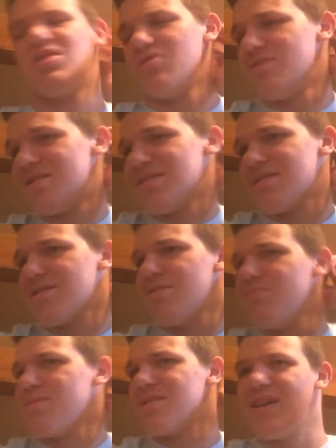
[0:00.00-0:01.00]
2
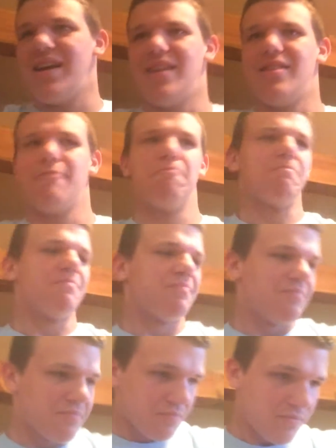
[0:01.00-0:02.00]
systems, and
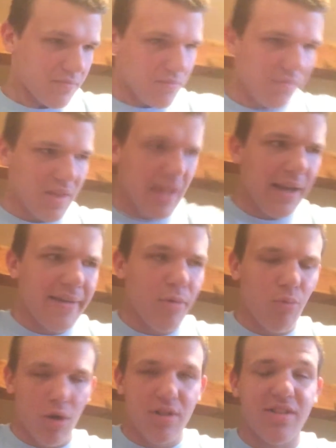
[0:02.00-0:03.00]
it
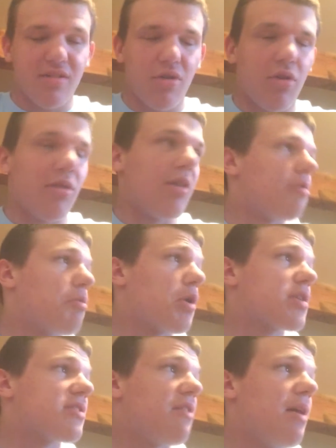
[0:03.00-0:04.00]
worked
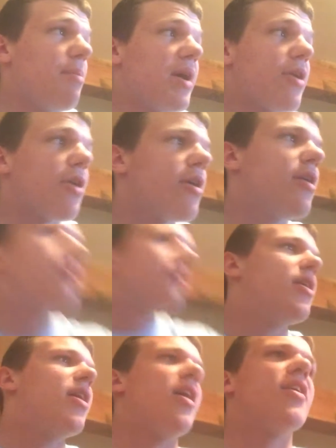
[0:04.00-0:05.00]
a lot better.
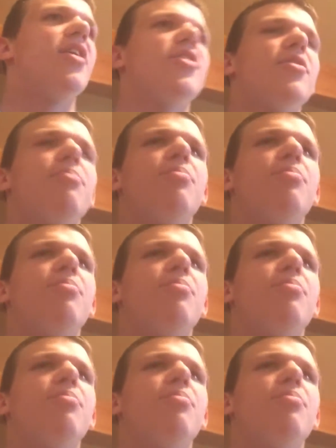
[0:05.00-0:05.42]
Another